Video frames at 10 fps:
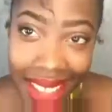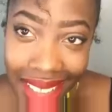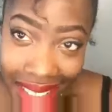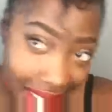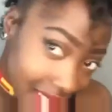on.
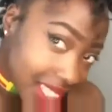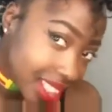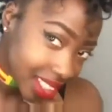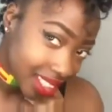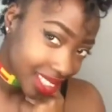
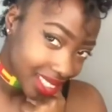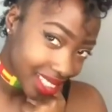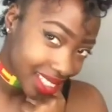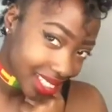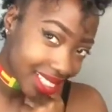
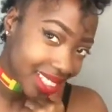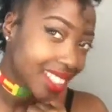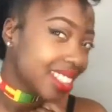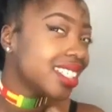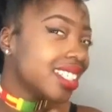Below
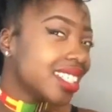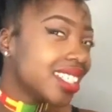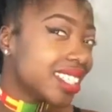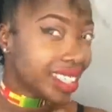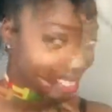should be a
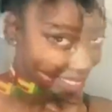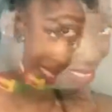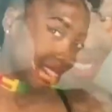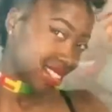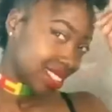link to the
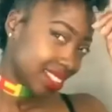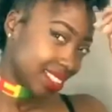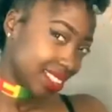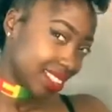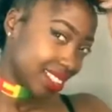video of
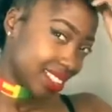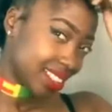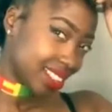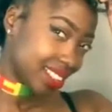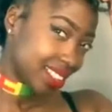how I
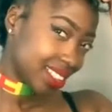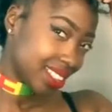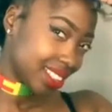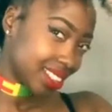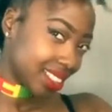achieved this look.
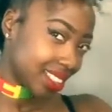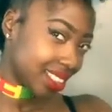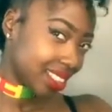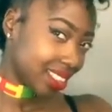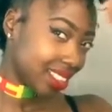
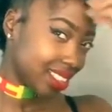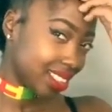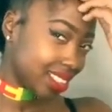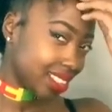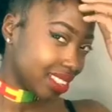
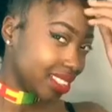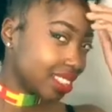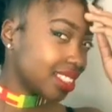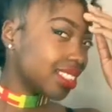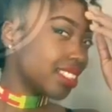Hope you
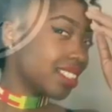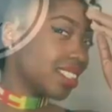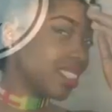enjoyed this